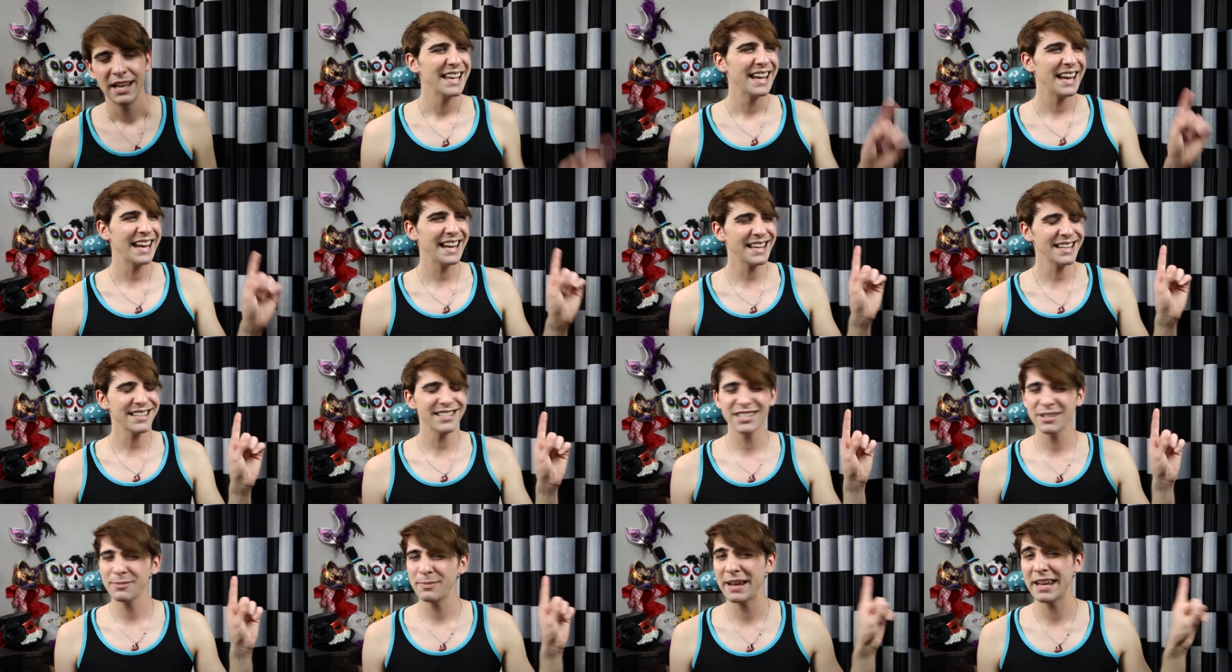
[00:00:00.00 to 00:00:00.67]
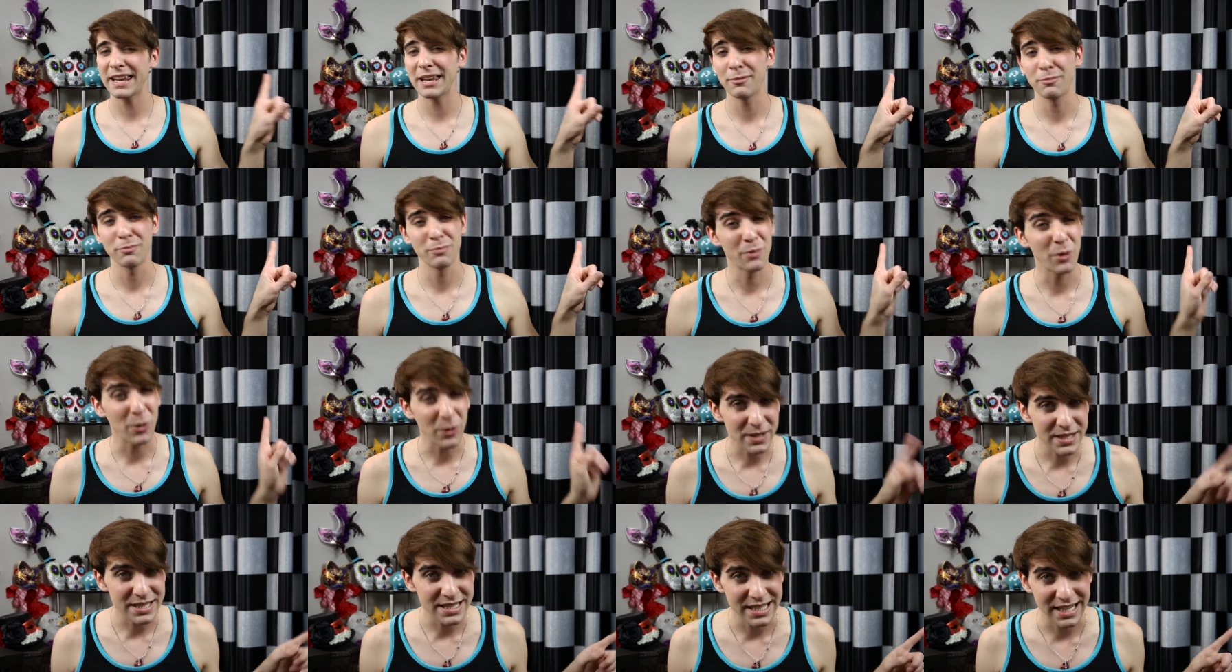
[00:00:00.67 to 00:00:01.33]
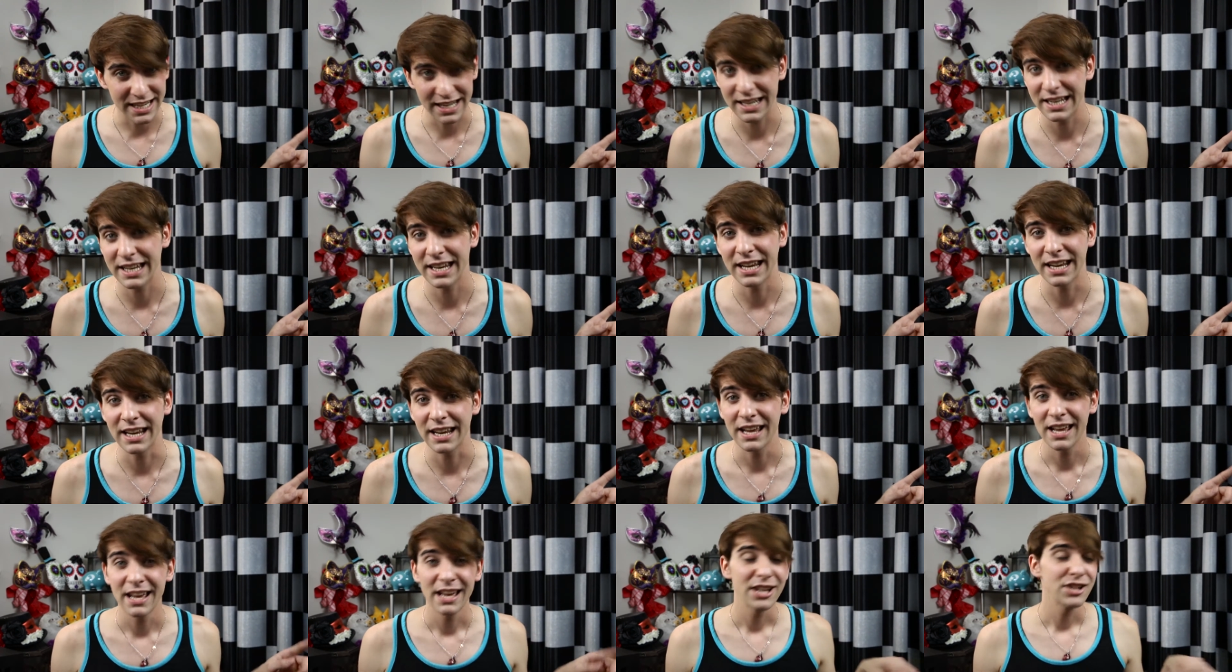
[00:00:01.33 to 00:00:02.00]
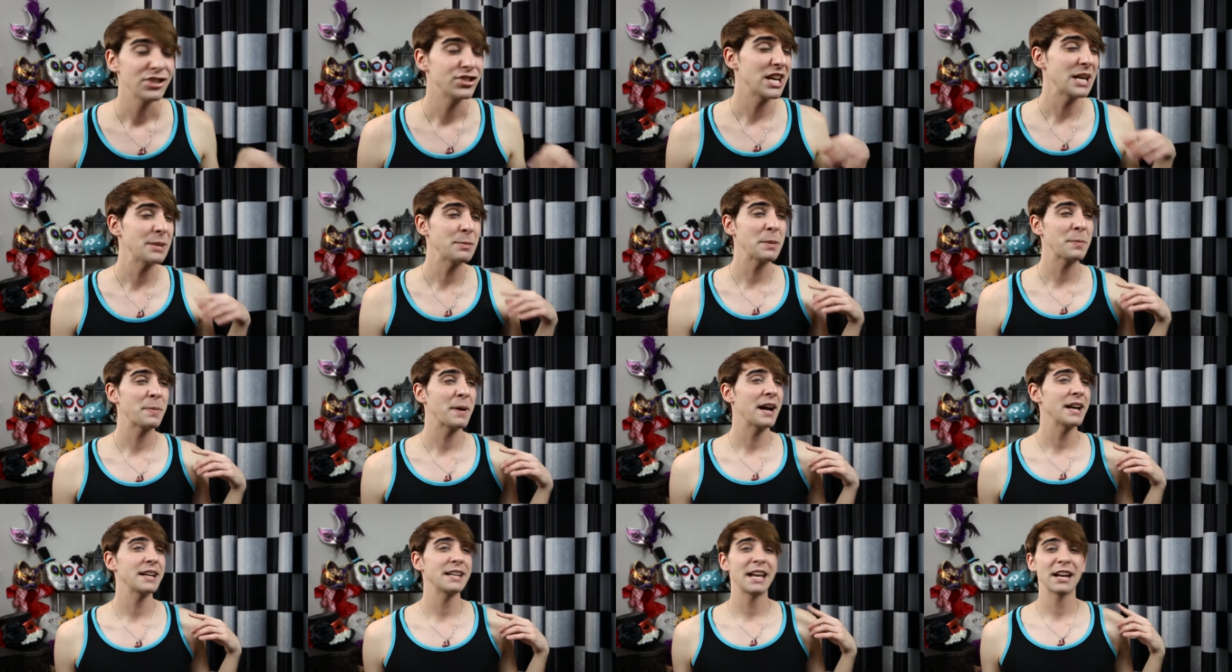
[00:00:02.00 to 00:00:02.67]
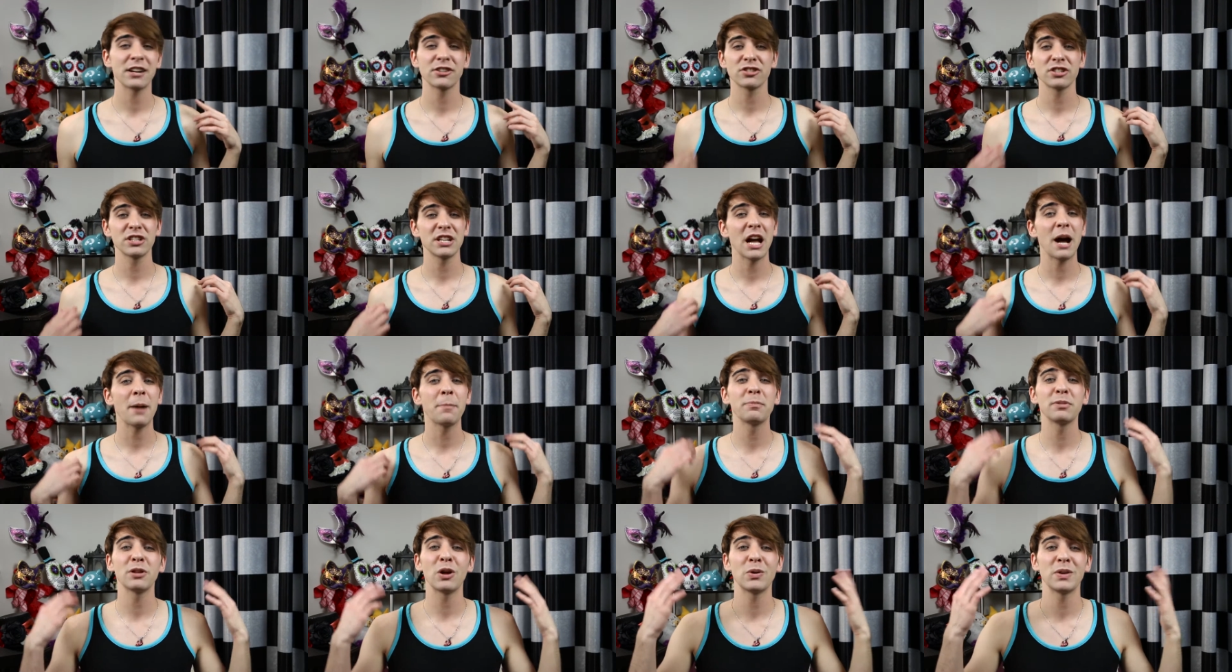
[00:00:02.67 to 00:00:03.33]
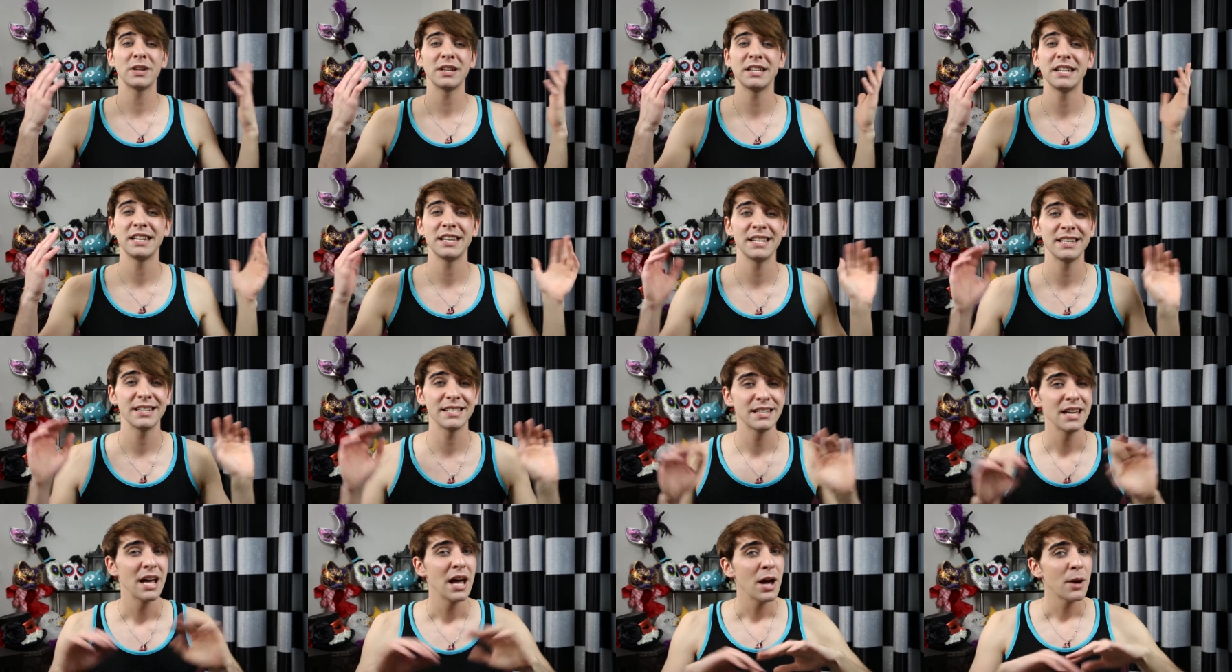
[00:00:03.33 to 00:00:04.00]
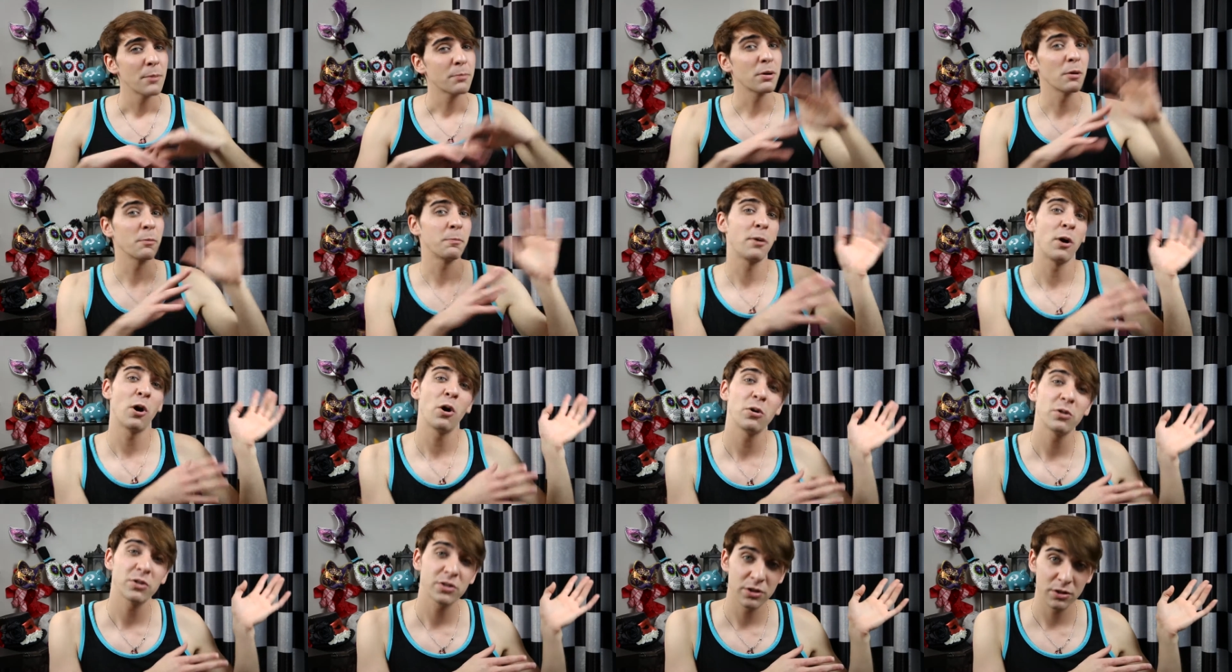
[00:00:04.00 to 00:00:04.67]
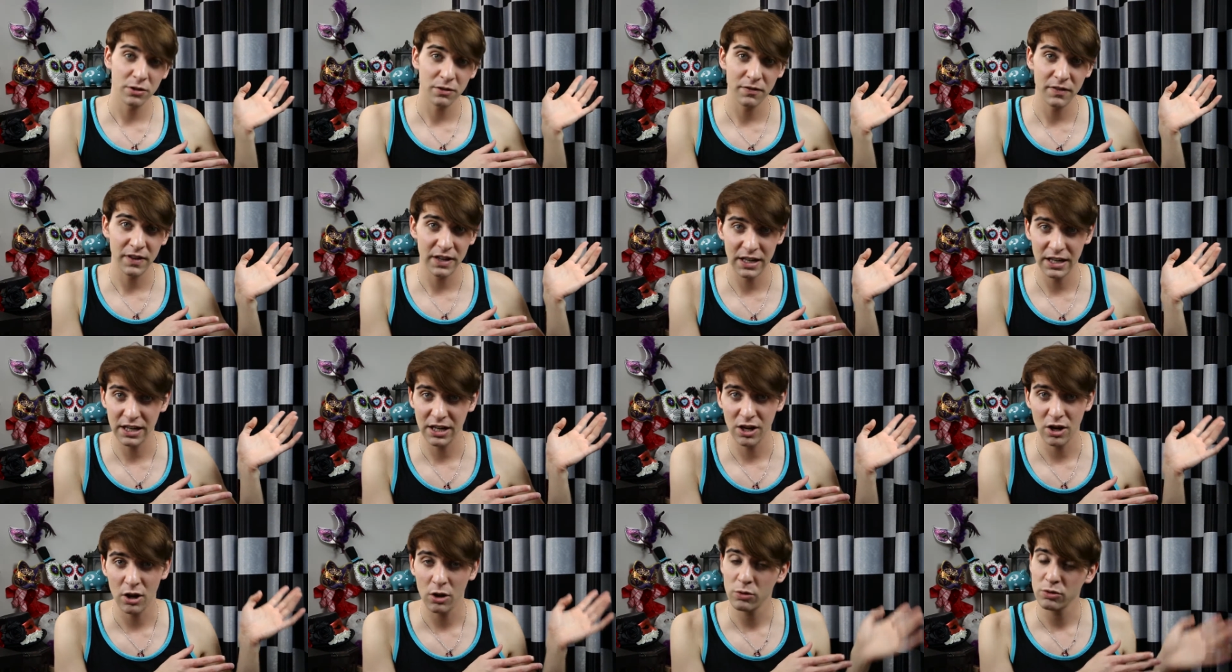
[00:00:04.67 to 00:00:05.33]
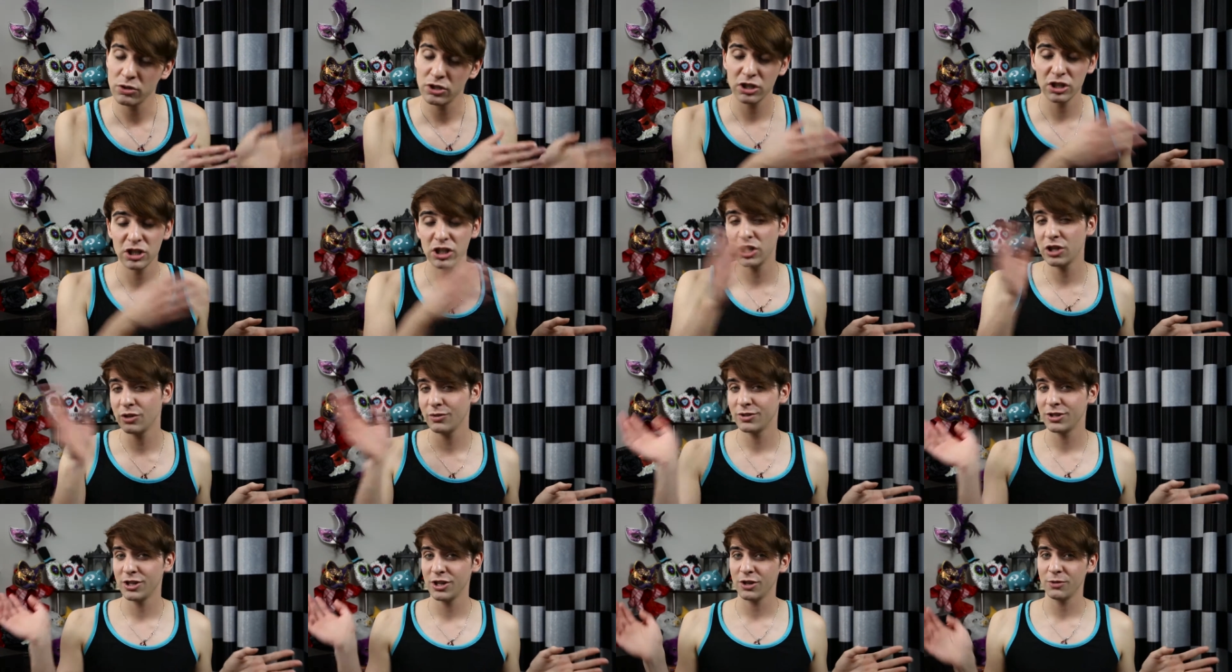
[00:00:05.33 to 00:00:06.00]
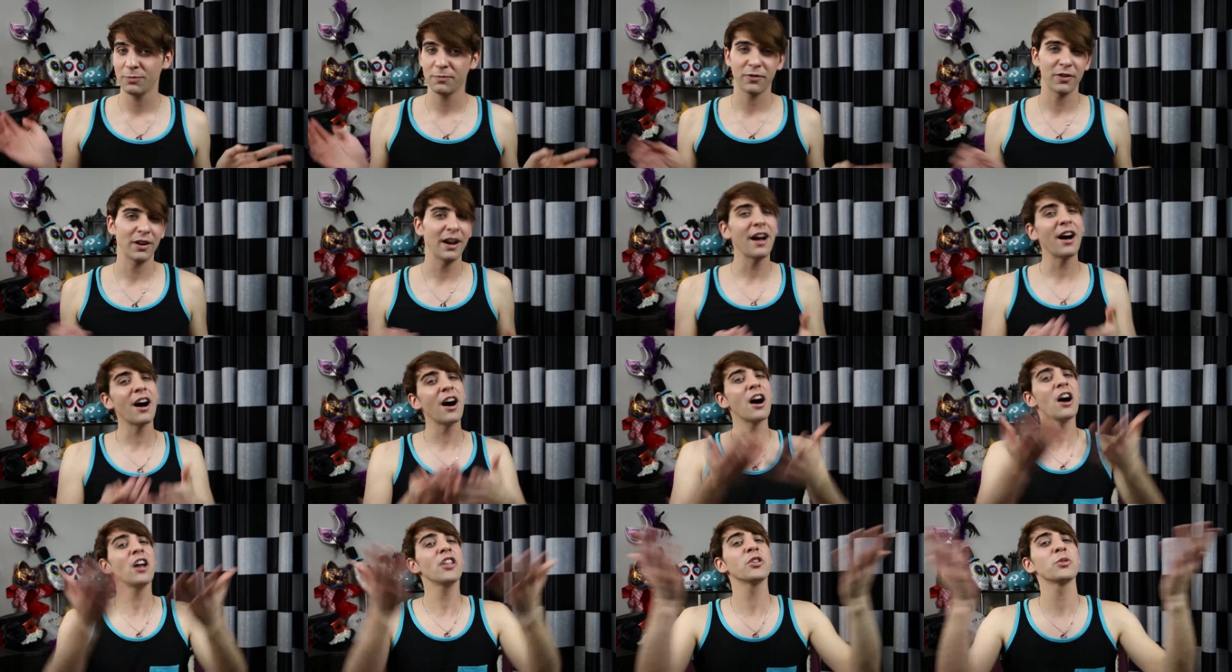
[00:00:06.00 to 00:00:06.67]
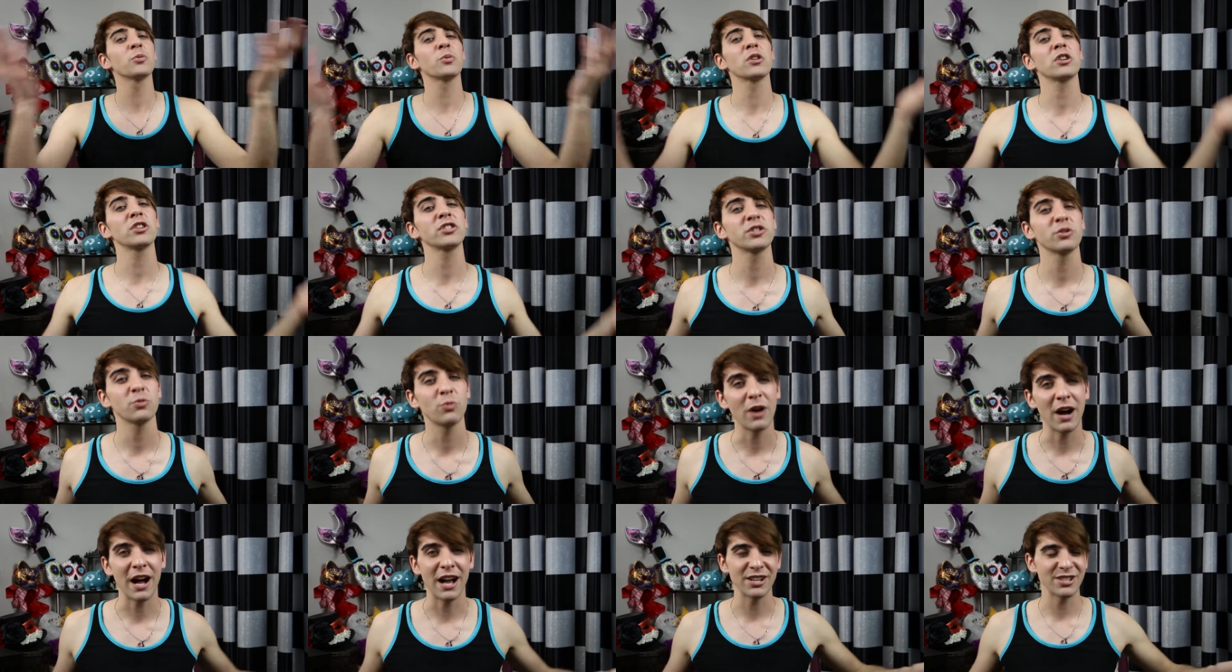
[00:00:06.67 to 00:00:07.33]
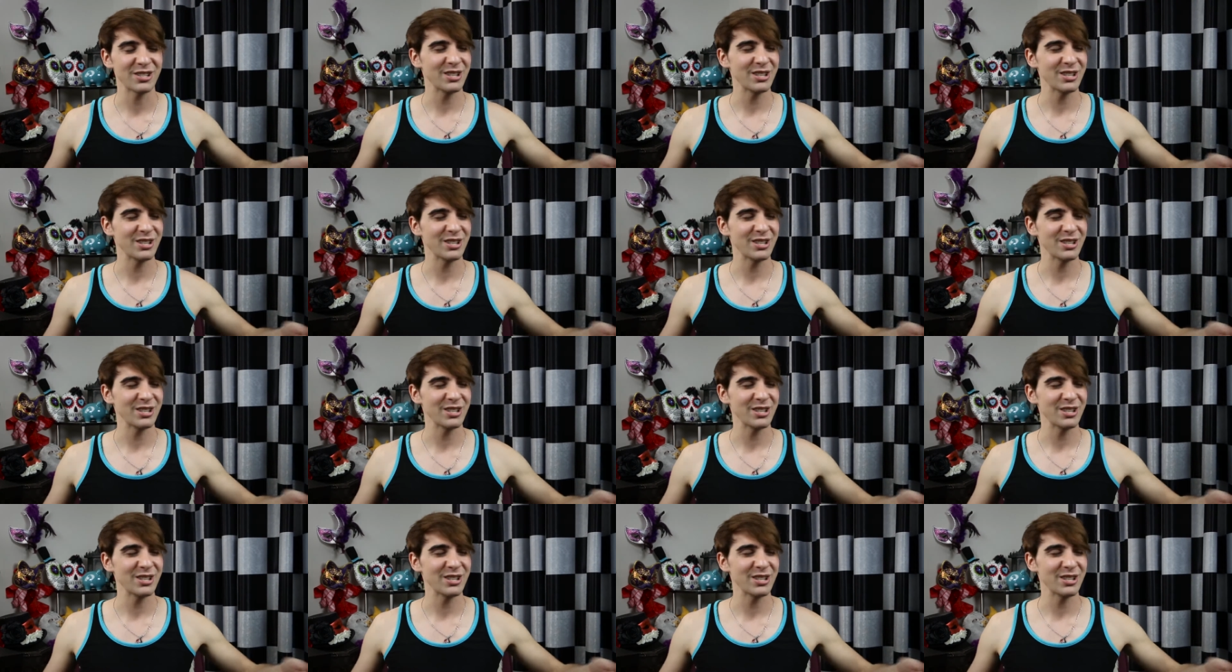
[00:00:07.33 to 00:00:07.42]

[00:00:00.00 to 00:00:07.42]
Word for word: And to make it more sickening, Jamie Pine actually uploaded his proposal video to YouTube for all the world to watch.